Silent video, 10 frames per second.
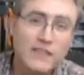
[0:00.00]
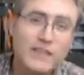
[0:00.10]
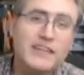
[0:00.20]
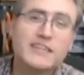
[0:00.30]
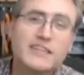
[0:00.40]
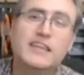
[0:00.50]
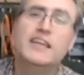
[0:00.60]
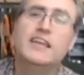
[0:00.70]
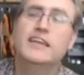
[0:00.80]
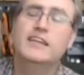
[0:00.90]
it
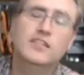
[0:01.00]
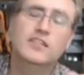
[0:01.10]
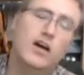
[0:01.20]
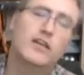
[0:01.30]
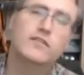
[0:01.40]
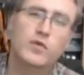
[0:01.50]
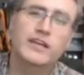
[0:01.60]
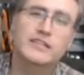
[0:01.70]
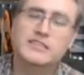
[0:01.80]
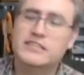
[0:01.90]
in a lot of
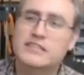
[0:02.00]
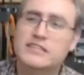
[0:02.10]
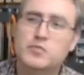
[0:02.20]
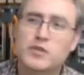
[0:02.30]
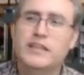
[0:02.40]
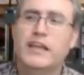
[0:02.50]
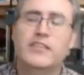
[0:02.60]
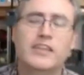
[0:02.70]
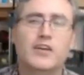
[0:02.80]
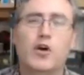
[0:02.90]
ways. It's really, I
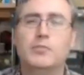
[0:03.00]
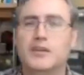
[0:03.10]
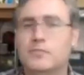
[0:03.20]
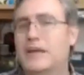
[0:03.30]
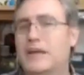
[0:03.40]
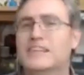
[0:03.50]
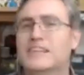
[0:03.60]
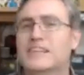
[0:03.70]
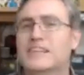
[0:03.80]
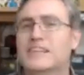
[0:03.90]
think, opened up my
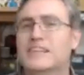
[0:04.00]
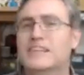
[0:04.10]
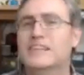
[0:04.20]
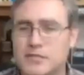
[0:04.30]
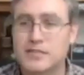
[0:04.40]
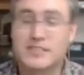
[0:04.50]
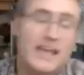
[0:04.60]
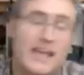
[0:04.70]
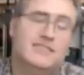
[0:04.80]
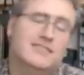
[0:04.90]
design possibilities,
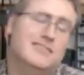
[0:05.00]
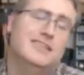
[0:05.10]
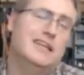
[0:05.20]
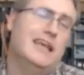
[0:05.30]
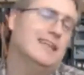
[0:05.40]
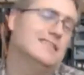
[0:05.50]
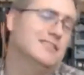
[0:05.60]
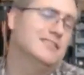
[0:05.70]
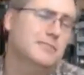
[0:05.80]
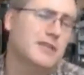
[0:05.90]
and at the
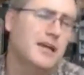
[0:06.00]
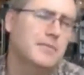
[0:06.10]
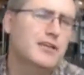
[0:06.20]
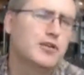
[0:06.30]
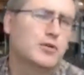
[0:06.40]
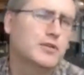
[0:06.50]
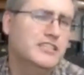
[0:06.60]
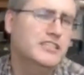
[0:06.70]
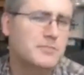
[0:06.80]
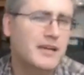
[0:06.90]
same time
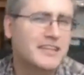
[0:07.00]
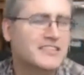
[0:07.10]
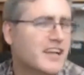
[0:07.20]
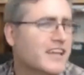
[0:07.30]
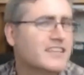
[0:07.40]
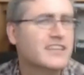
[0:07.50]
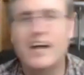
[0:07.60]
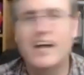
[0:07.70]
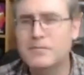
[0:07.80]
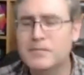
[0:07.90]
increased my design
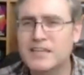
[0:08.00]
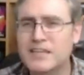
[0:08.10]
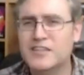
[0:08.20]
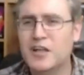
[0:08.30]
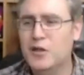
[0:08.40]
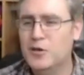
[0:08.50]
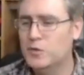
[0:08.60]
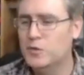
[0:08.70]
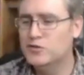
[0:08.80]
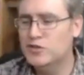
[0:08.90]
time, because
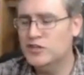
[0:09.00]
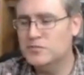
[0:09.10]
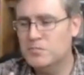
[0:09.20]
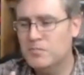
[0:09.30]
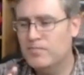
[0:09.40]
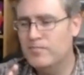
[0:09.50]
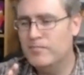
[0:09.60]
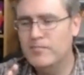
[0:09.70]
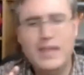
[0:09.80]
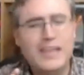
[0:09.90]
when you're just
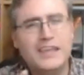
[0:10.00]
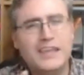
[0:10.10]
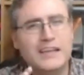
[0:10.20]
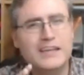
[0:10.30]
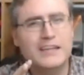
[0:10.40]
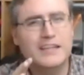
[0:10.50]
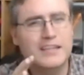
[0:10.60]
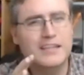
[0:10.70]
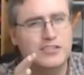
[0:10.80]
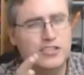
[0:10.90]
making
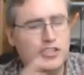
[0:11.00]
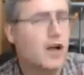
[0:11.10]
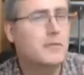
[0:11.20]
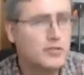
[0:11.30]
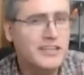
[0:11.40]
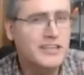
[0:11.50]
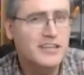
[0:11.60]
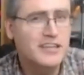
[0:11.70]
geometry,